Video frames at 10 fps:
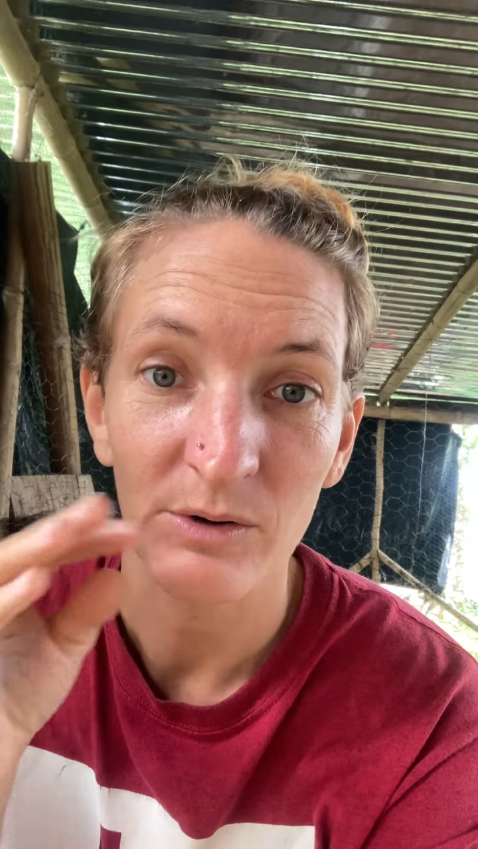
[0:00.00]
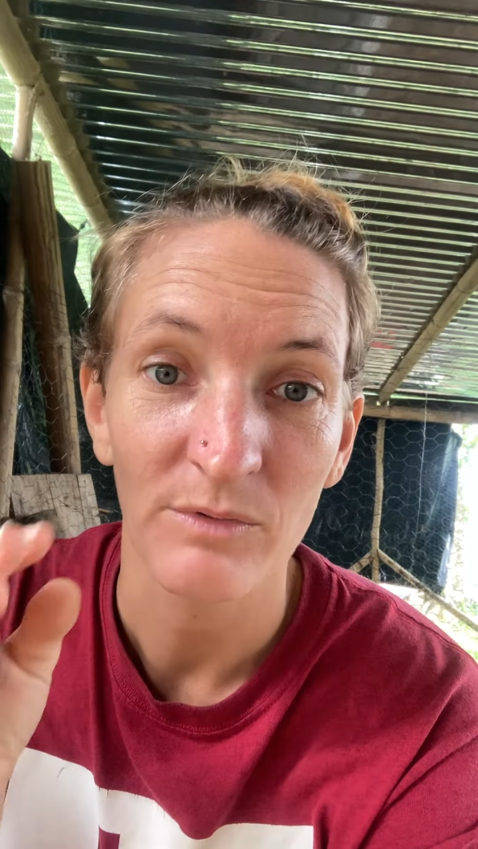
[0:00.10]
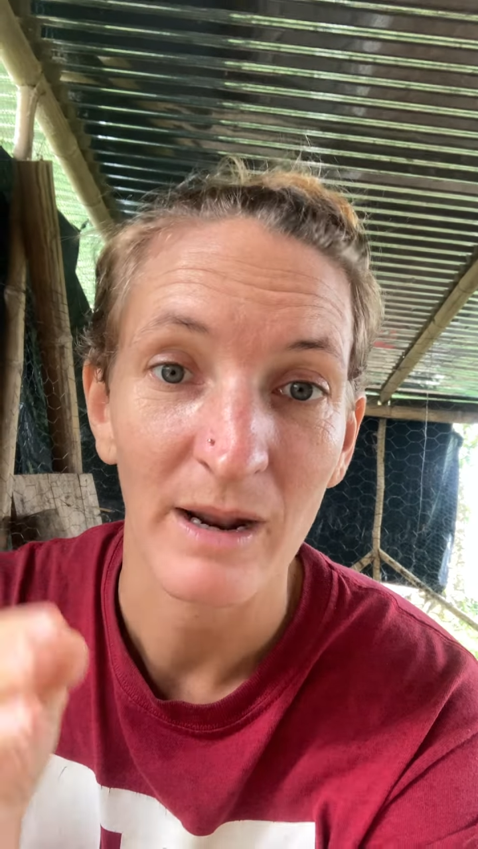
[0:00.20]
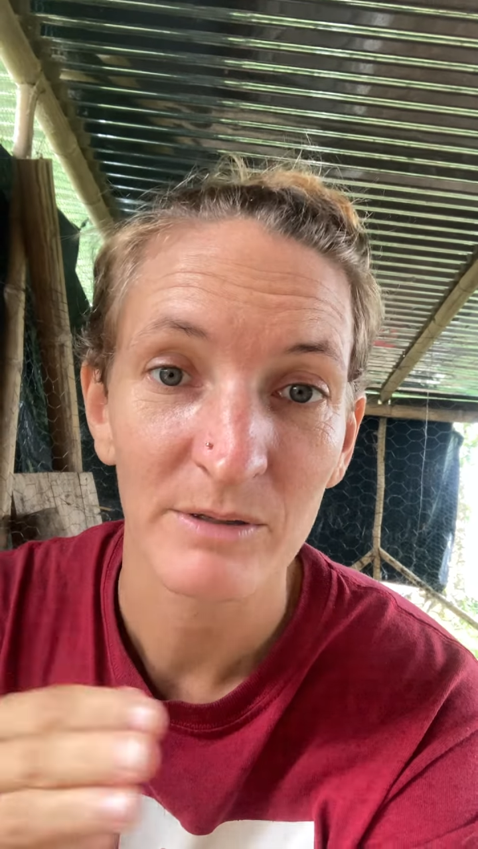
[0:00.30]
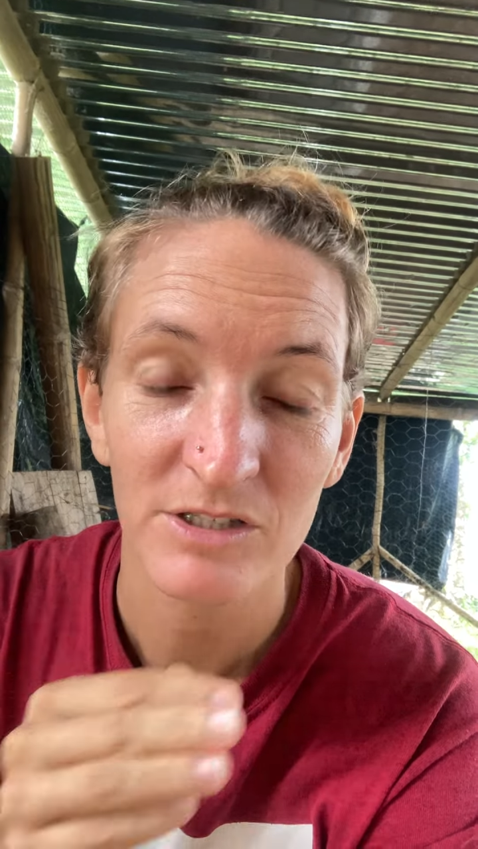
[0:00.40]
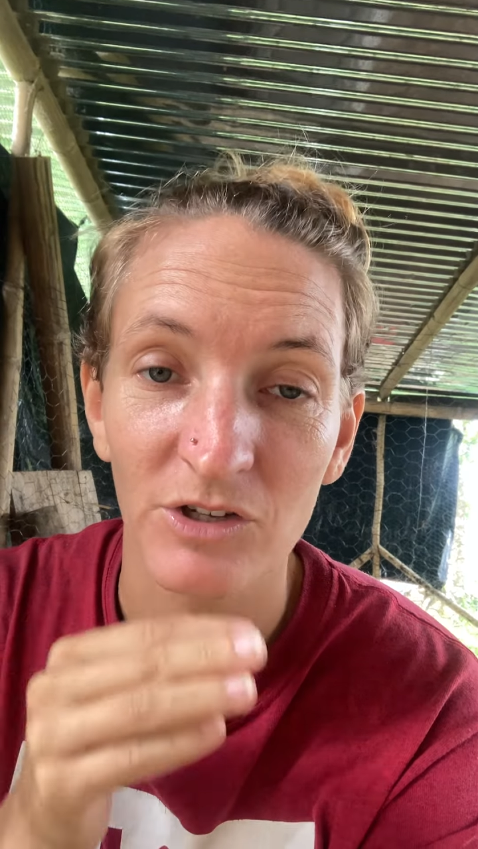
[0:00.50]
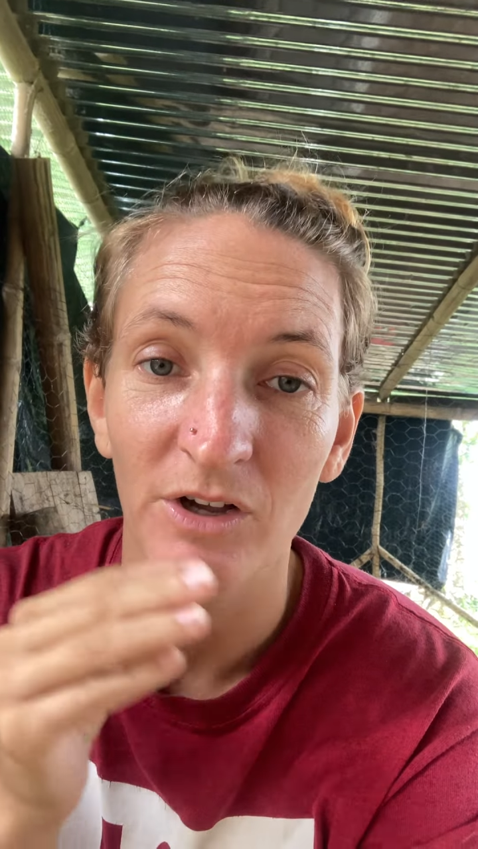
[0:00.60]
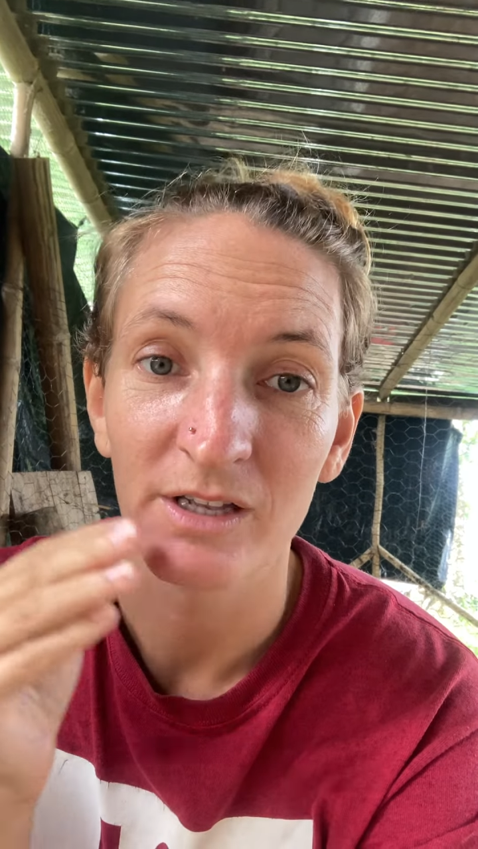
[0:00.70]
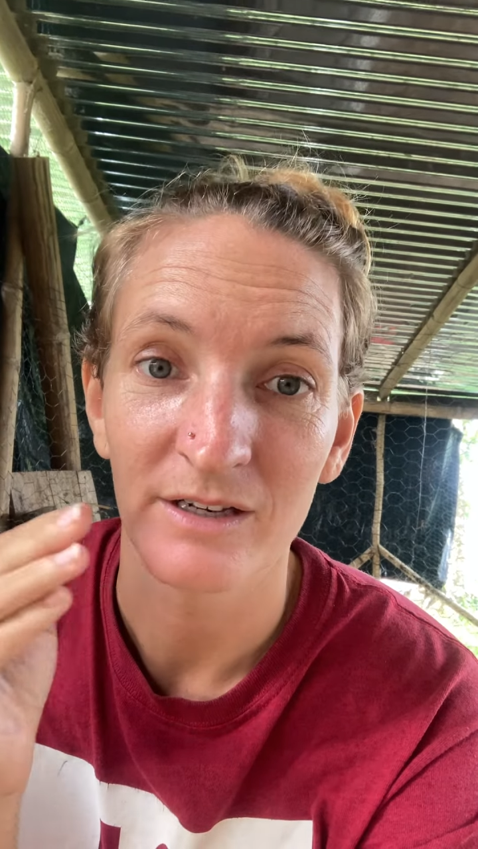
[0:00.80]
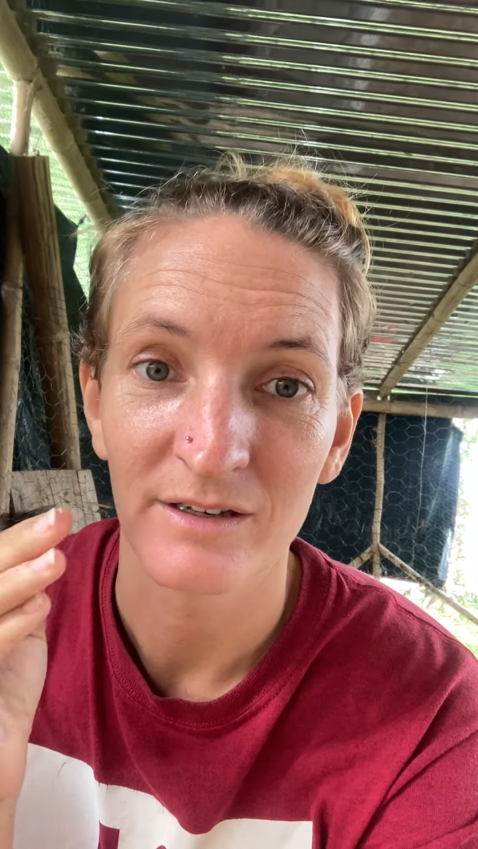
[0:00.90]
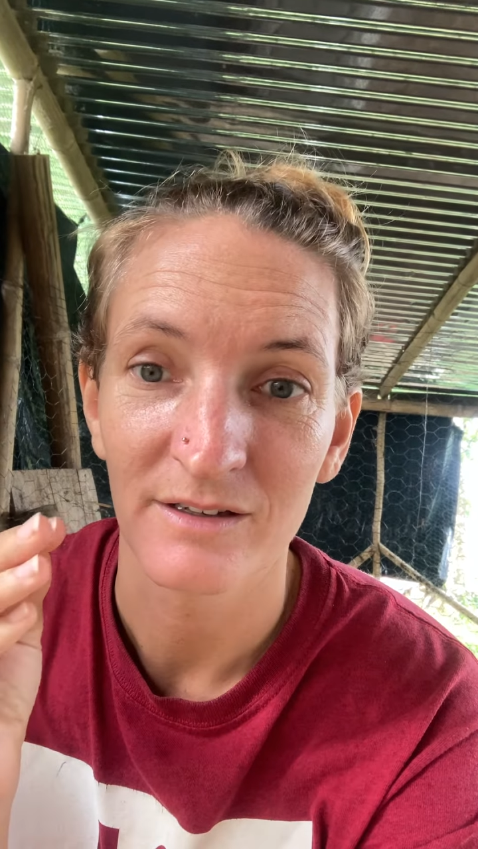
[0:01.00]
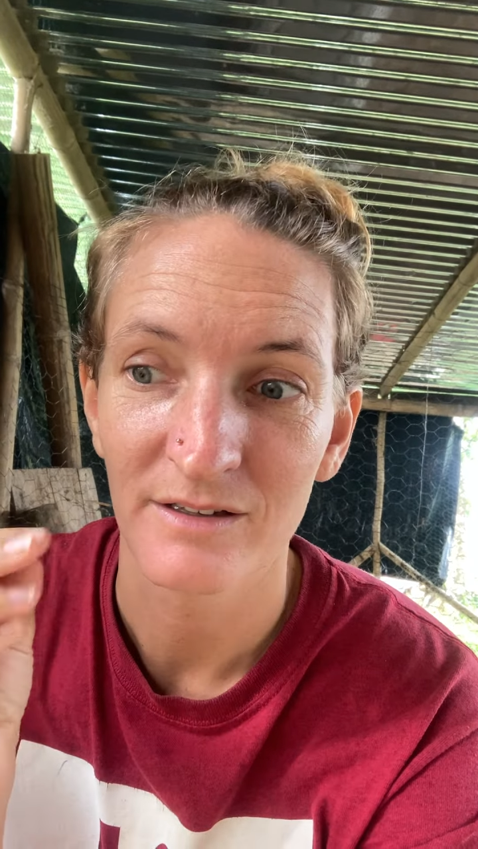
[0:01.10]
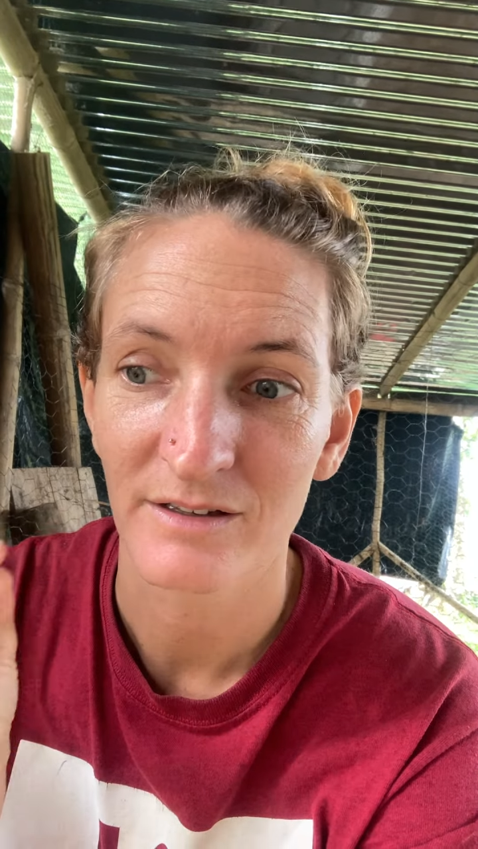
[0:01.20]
rabbits on